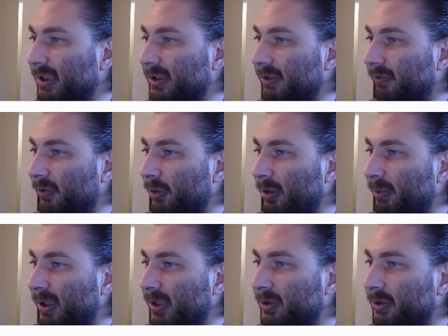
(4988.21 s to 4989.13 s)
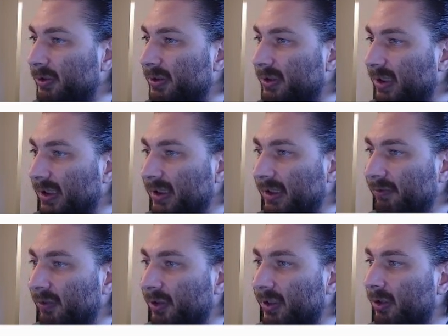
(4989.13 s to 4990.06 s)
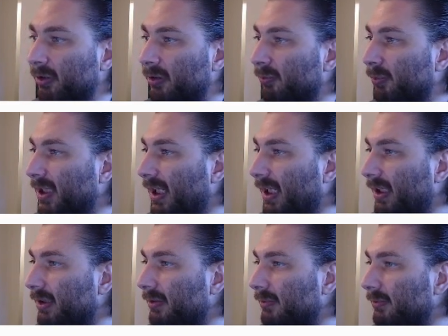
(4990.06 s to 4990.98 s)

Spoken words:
of 30 pixels and a default color of black.